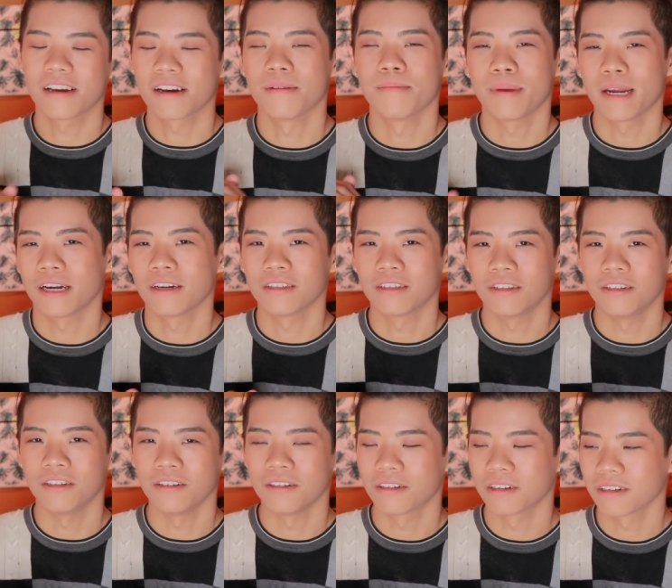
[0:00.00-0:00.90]
compared to
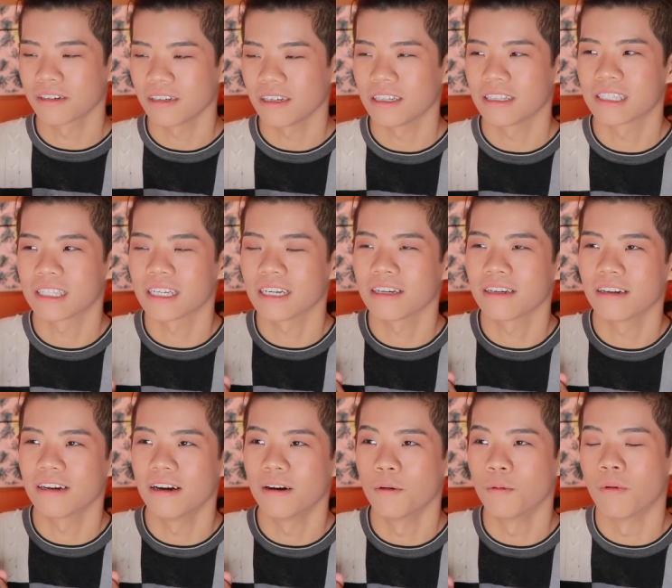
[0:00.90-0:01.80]
New York. It's like
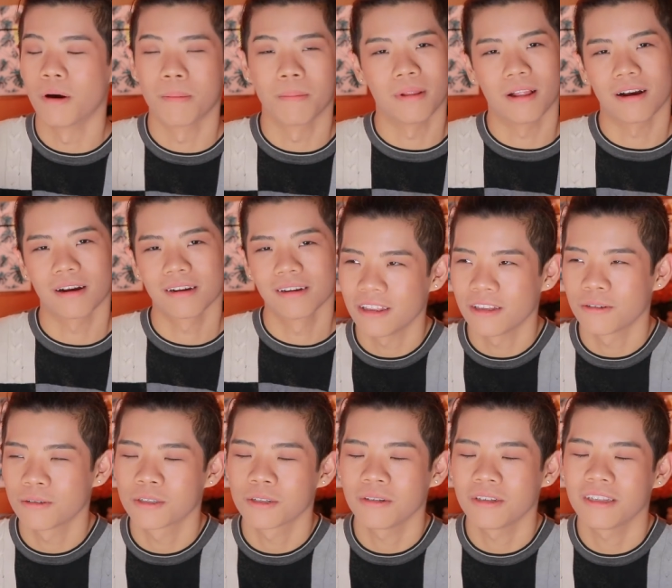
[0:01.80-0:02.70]
one block. And there
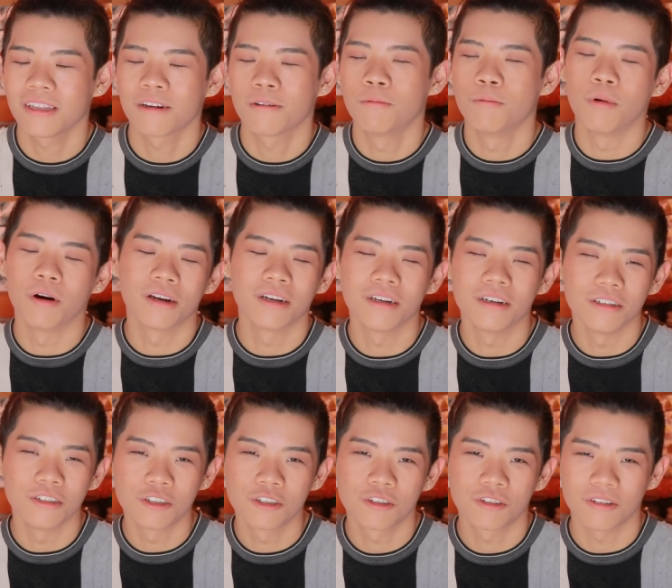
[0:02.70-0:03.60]
was only like one
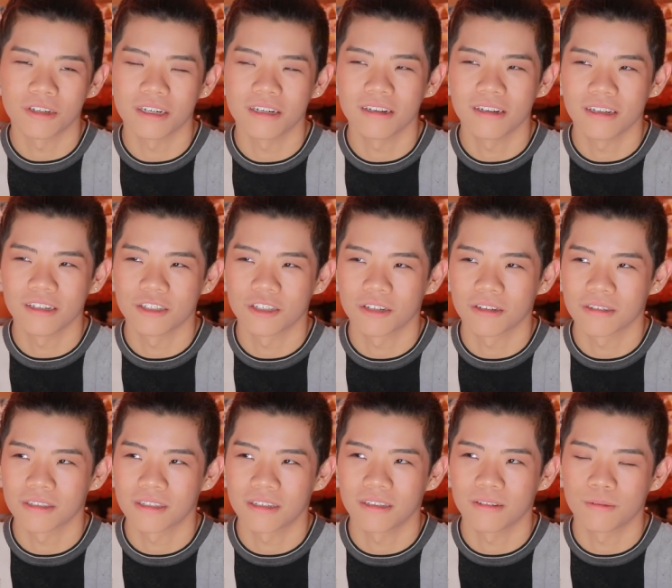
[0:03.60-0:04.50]
good street in
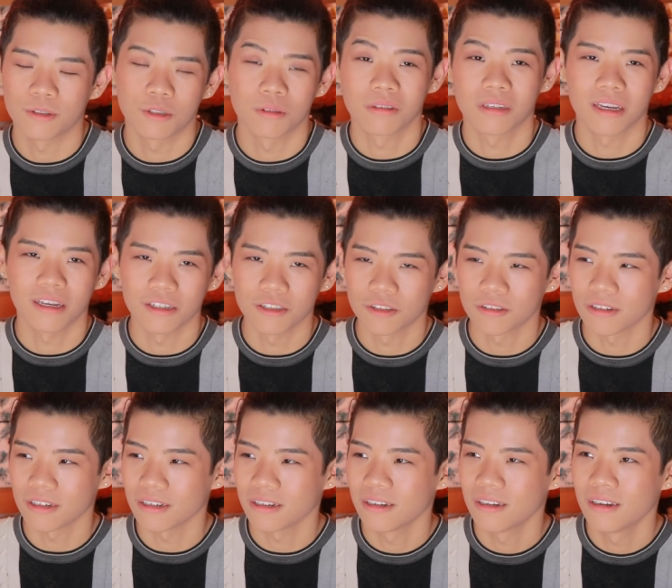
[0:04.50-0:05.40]
Charleston, which was King
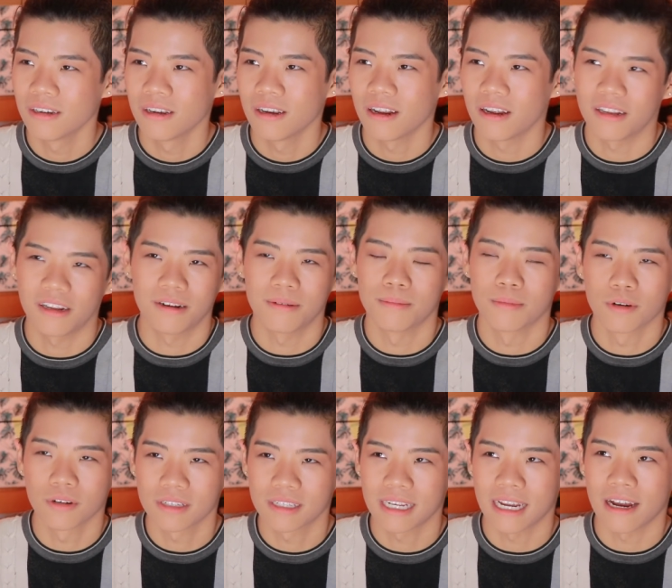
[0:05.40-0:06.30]
Street. And then in
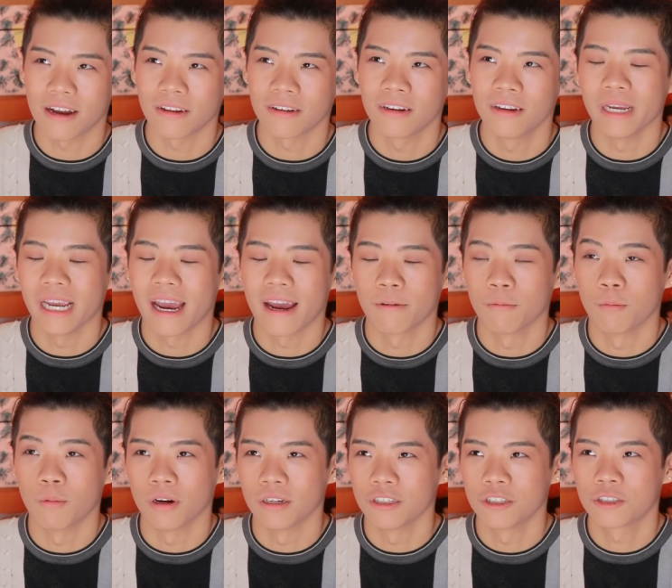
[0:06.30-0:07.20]
Moorestown, we had
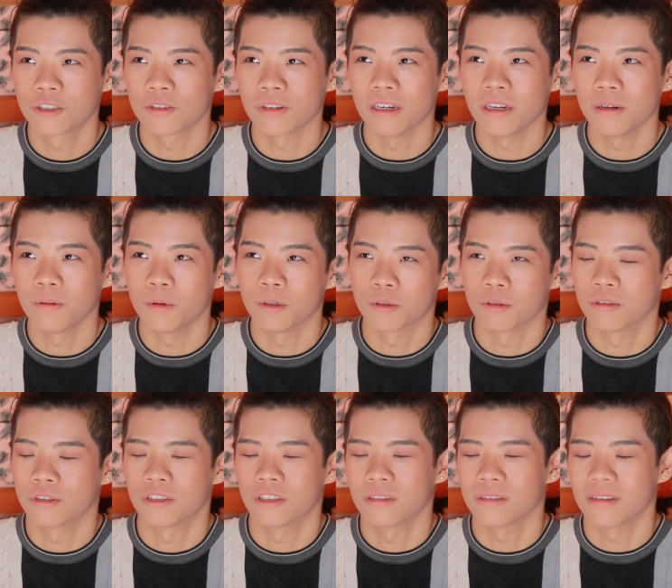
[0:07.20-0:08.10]
one street, which
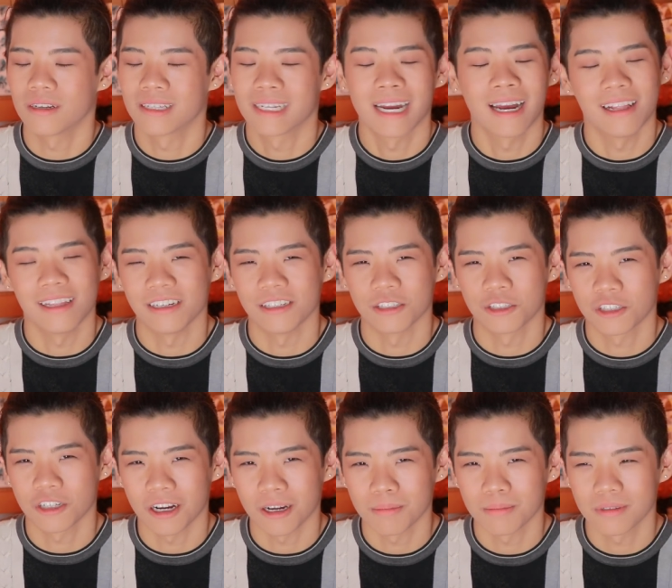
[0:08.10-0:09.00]
was just Italian
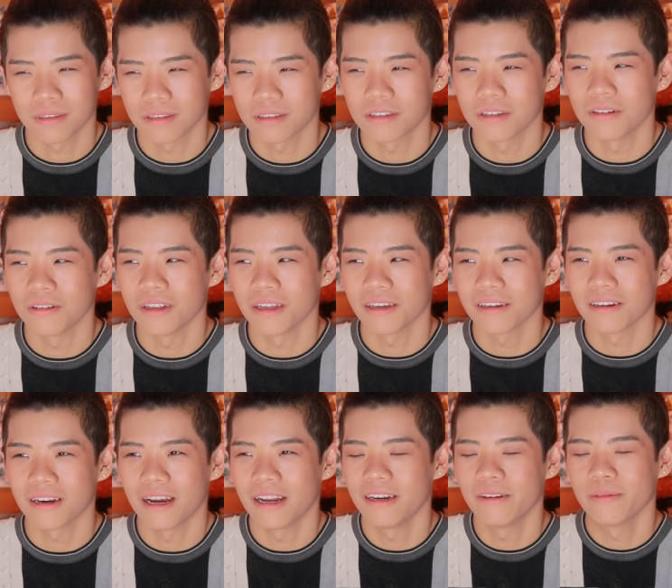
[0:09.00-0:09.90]
shops. So
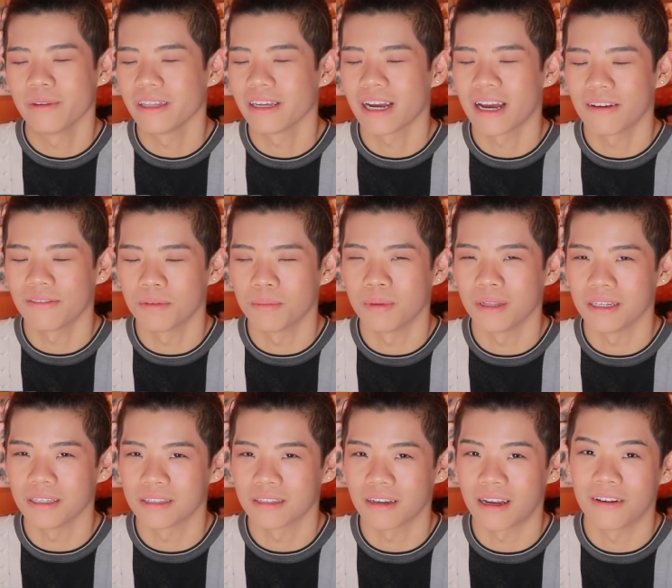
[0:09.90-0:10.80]
like, I didn't really have a
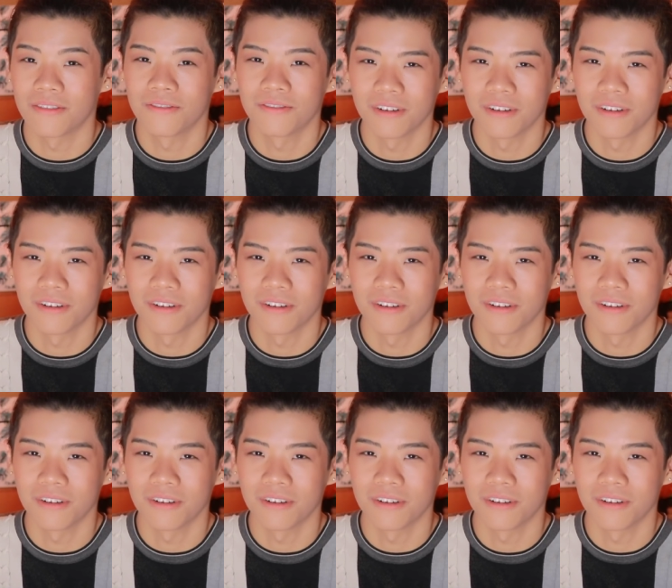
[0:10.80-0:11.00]
place to have